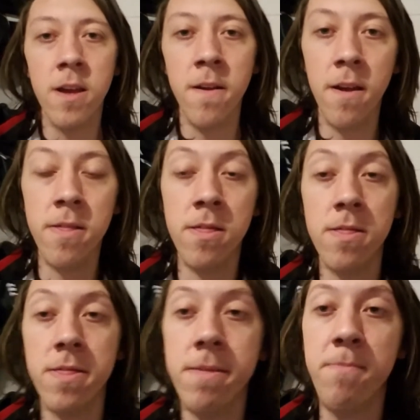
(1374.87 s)
And
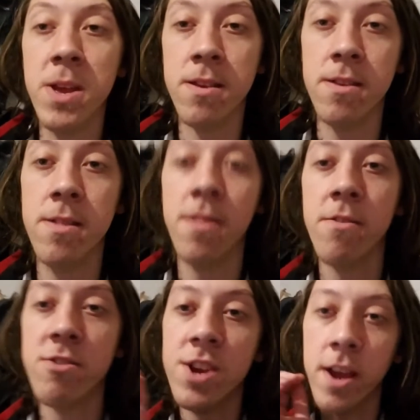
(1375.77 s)
basically then their
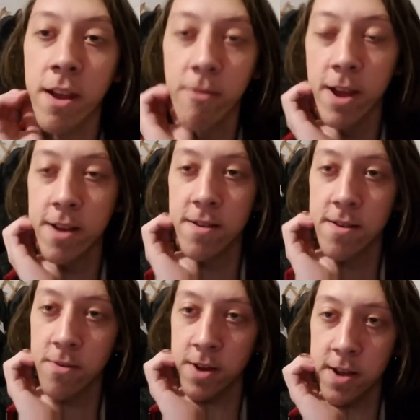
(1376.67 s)
checking range is
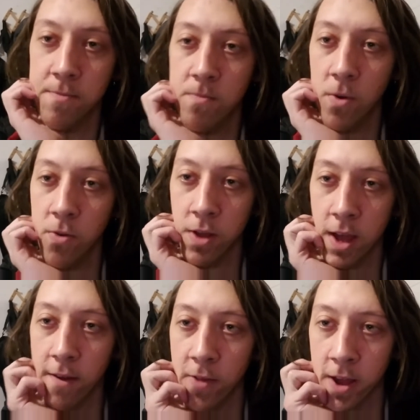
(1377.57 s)
going to only
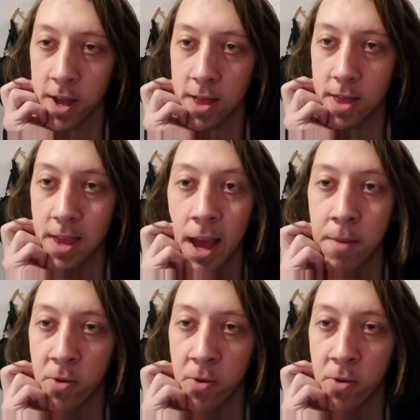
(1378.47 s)
have like 10%